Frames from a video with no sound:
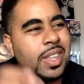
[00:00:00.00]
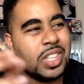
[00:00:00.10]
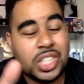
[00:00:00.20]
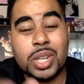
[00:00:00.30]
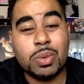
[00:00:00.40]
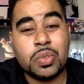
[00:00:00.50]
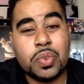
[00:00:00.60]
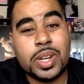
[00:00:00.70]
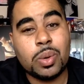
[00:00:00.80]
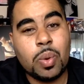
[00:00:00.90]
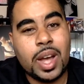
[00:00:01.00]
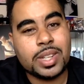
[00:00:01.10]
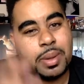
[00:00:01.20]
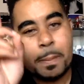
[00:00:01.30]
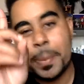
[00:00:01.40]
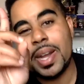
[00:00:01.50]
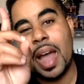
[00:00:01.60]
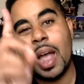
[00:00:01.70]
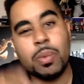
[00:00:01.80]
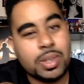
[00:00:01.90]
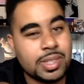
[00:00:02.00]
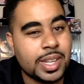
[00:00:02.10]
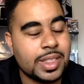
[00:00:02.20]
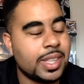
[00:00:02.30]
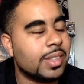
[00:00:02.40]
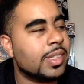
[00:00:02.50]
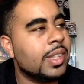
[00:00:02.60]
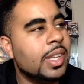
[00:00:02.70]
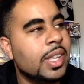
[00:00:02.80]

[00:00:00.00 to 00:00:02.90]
Shit was fun to watch. But I will say this.